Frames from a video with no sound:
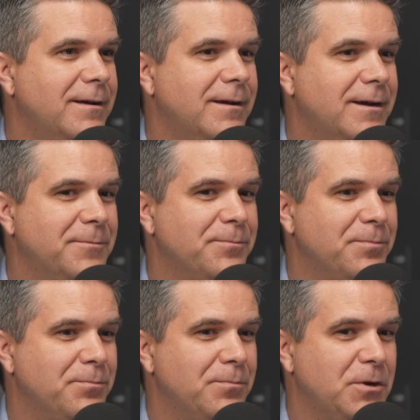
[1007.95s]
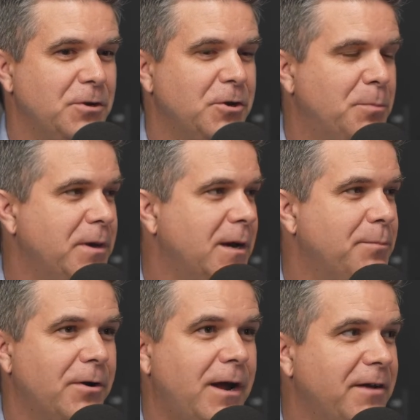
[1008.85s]
No. You go pick up
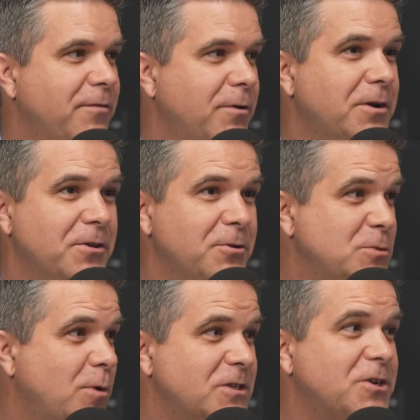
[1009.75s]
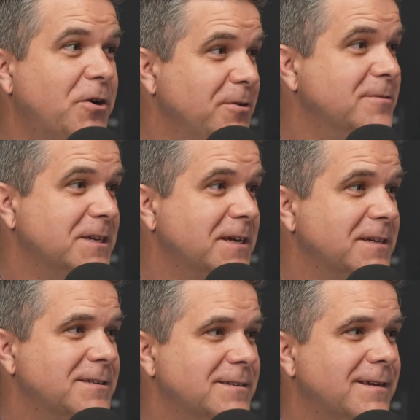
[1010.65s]
your iPhone and you just want to start using
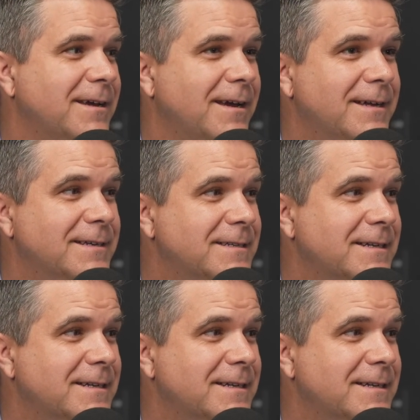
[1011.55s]
it, and